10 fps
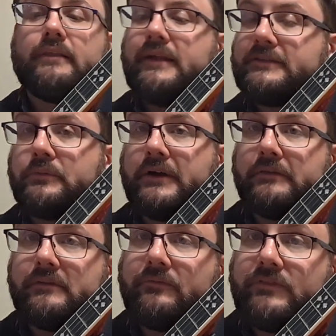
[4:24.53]
That's
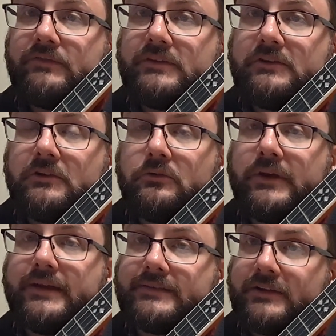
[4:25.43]
what, 52
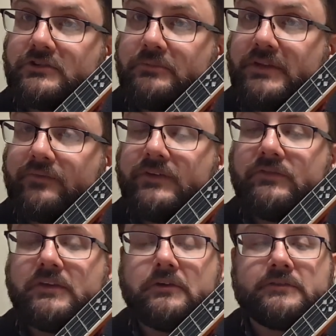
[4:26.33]
weeks? I should be at
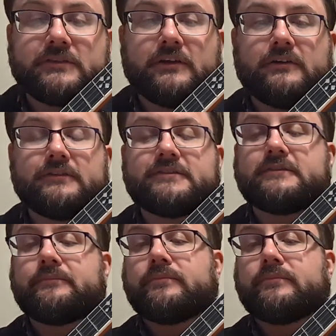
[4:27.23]
52 songs.